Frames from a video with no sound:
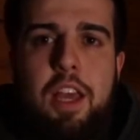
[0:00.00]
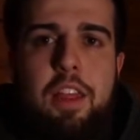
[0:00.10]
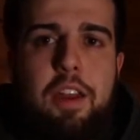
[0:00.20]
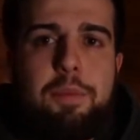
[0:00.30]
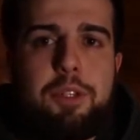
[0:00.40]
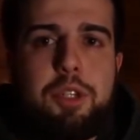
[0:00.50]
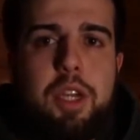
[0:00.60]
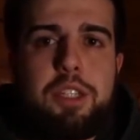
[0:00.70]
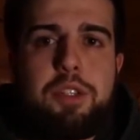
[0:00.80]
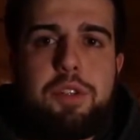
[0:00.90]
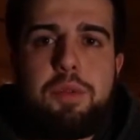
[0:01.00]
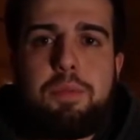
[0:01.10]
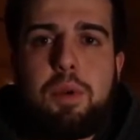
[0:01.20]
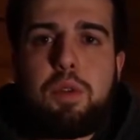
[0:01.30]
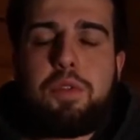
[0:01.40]
that I've been trying to
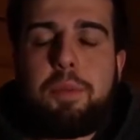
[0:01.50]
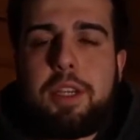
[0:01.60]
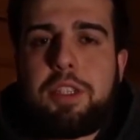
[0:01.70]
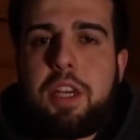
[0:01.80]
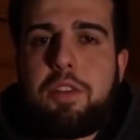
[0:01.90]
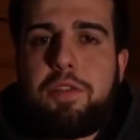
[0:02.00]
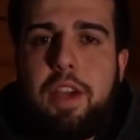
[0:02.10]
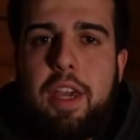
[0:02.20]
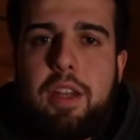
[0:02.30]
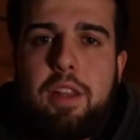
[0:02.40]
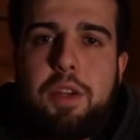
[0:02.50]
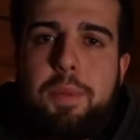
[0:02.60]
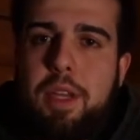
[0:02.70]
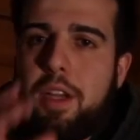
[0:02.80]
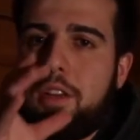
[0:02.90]
mold for myself and a little
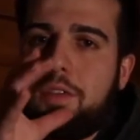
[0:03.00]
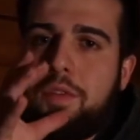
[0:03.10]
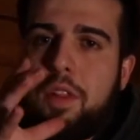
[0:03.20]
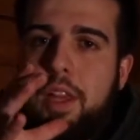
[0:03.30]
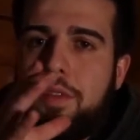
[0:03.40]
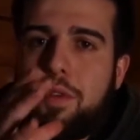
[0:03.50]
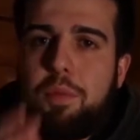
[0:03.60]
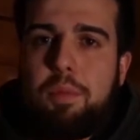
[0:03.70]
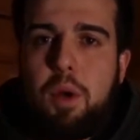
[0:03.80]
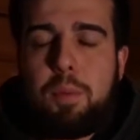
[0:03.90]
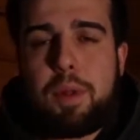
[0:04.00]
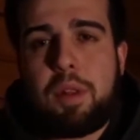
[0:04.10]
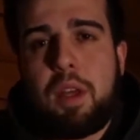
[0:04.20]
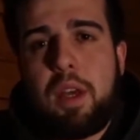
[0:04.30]
bit of Lightroom Mobile